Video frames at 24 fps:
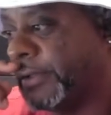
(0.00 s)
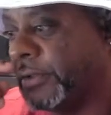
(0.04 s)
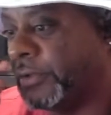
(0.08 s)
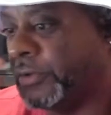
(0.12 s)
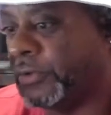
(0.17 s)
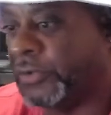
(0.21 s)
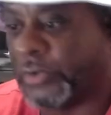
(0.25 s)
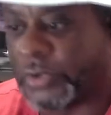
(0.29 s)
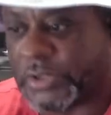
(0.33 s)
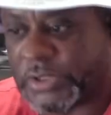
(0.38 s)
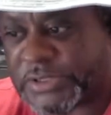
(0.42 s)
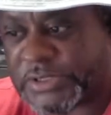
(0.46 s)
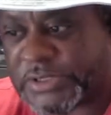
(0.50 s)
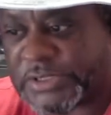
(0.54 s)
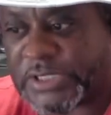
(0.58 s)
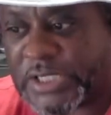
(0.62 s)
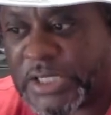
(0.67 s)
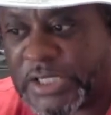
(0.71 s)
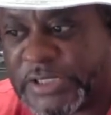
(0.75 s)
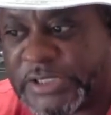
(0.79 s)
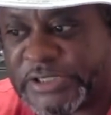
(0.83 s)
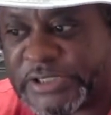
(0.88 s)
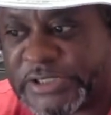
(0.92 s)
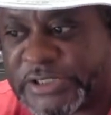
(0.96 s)
You could
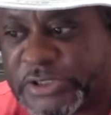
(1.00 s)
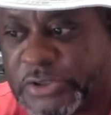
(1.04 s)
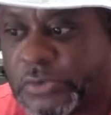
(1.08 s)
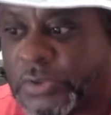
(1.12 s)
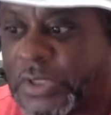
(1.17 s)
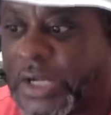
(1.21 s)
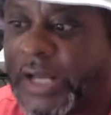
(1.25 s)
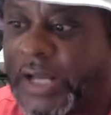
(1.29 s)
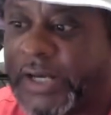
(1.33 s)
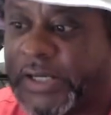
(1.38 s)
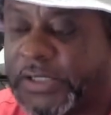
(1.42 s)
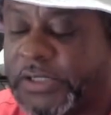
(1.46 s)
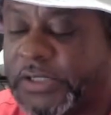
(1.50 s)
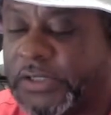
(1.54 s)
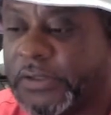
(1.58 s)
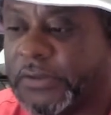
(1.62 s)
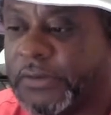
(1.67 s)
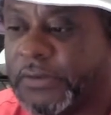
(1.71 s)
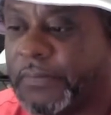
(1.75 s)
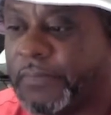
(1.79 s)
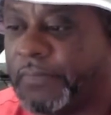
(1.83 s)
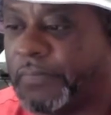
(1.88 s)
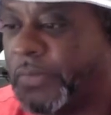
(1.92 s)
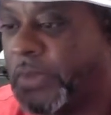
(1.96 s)
tell he still got it
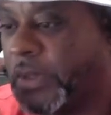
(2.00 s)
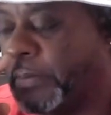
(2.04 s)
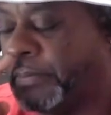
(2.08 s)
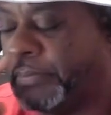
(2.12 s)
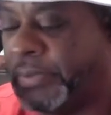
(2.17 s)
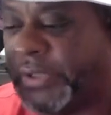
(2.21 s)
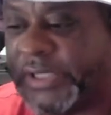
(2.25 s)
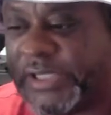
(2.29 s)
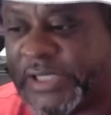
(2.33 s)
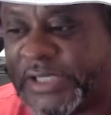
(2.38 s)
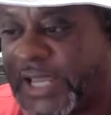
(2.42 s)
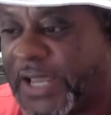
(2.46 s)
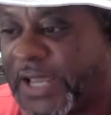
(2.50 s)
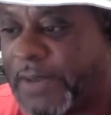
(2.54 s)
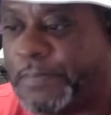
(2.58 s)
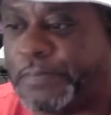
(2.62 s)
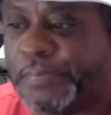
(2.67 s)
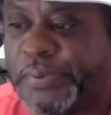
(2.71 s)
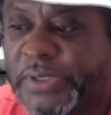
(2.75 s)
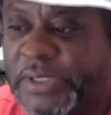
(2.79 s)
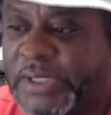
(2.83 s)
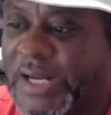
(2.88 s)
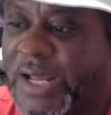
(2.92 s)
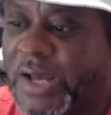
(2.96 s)
here, but he can't
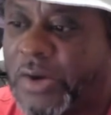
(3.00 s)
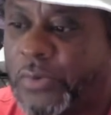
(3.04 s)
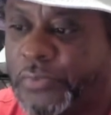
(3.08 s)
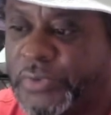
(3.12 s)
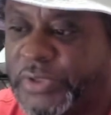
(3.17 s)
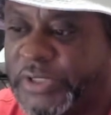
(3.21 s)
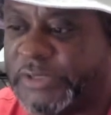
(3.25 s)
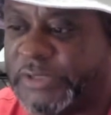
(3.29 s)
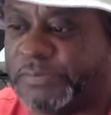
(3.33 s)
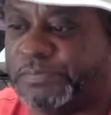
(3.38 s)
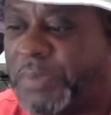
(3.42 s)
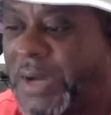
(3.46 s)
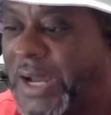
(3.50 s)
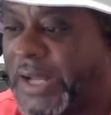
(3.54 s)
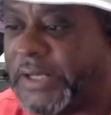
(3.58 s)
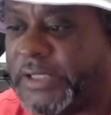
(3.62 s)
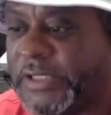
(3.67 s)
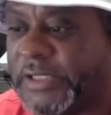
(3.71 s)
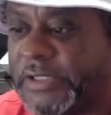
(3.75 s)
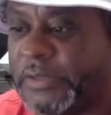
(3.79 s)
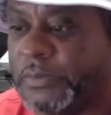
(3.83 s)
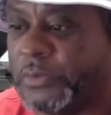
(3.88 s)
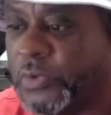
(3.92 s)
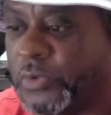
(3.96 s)
put it out with his body
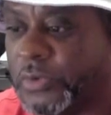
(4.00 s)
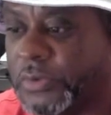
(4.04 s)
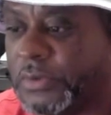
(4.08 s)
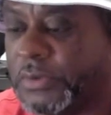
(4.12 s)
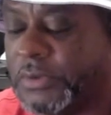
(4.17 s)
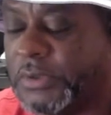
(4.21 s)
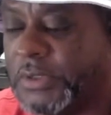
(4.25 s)
anymore.